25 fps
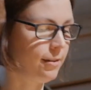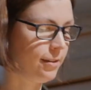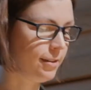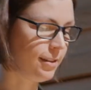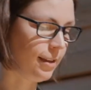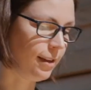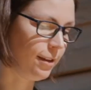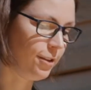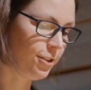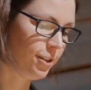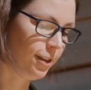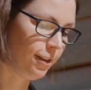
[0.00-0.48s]
in
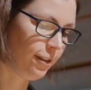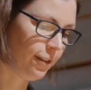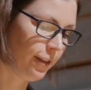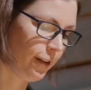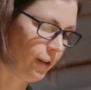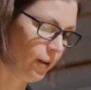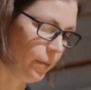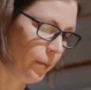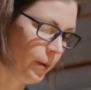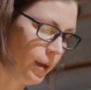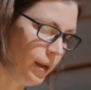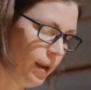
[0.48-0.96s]
cell and gene
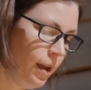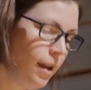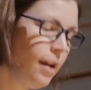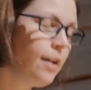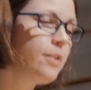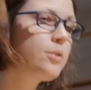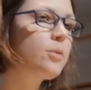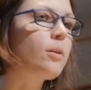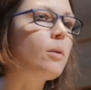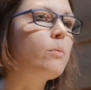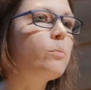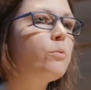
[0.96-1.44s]
therapy,
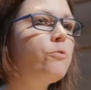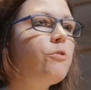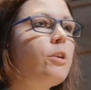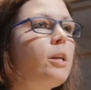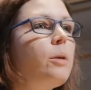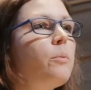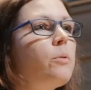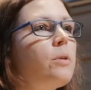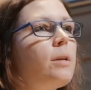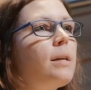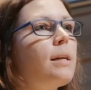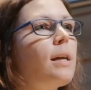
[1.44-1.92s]
so we really
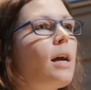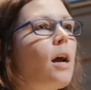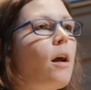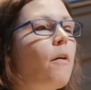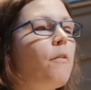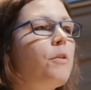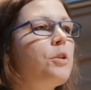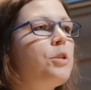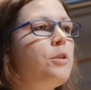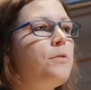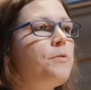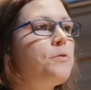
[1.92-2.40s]
would
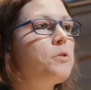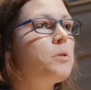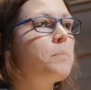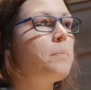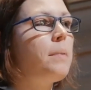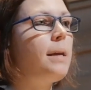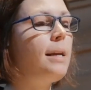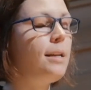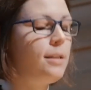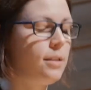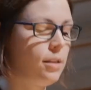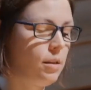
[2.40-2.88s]
encourage you to
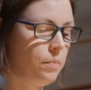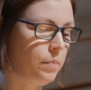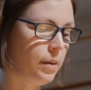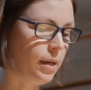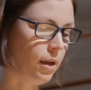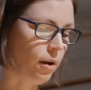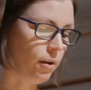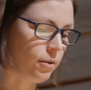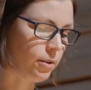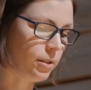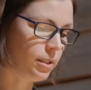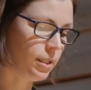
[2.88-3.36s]
speak to the
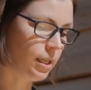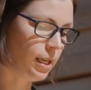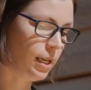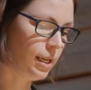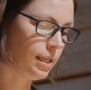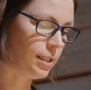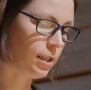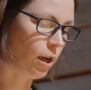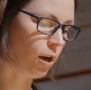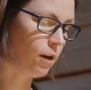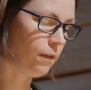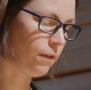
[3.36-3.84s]

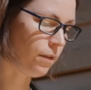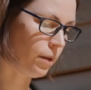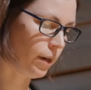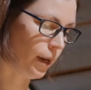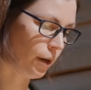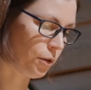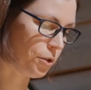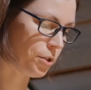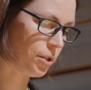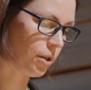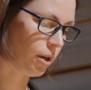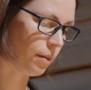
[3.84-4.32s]
BRCs over the
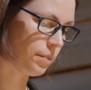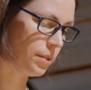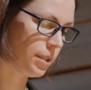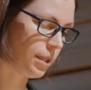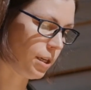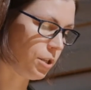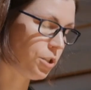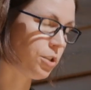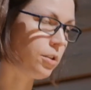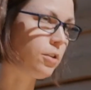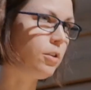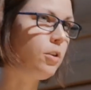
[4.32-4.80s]
lunchtime
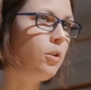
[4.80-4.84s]
session,